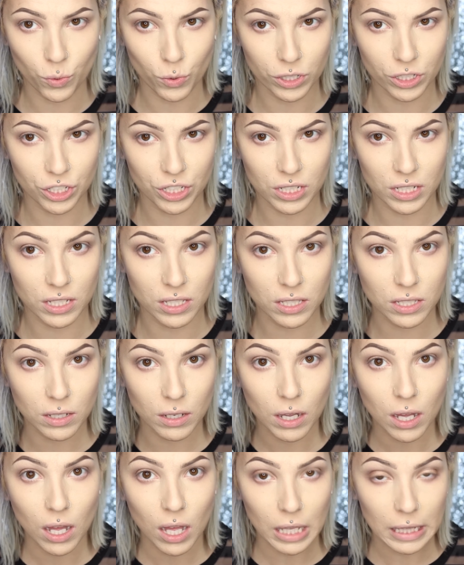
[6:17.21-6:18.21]
gorgeous
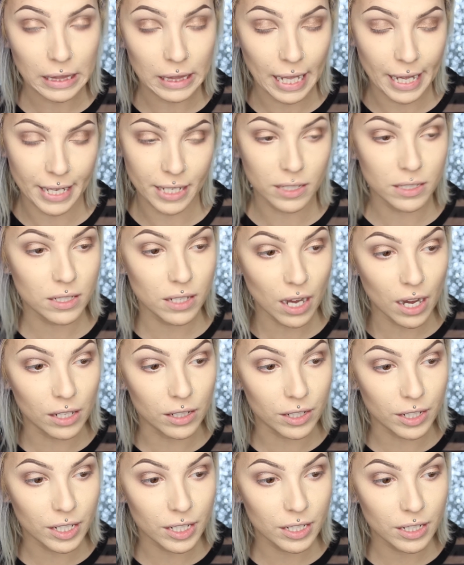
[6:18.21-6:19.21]
light
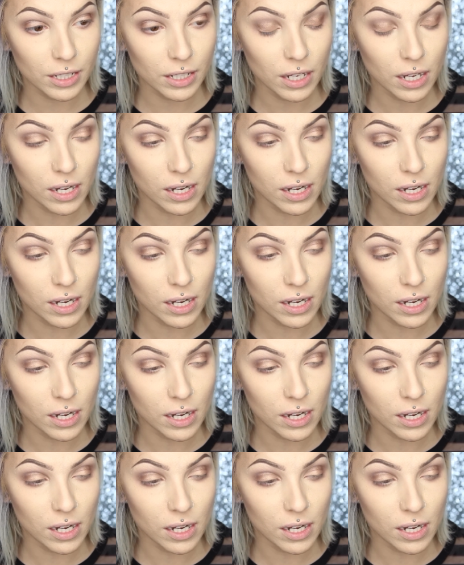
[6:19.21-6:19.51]
color.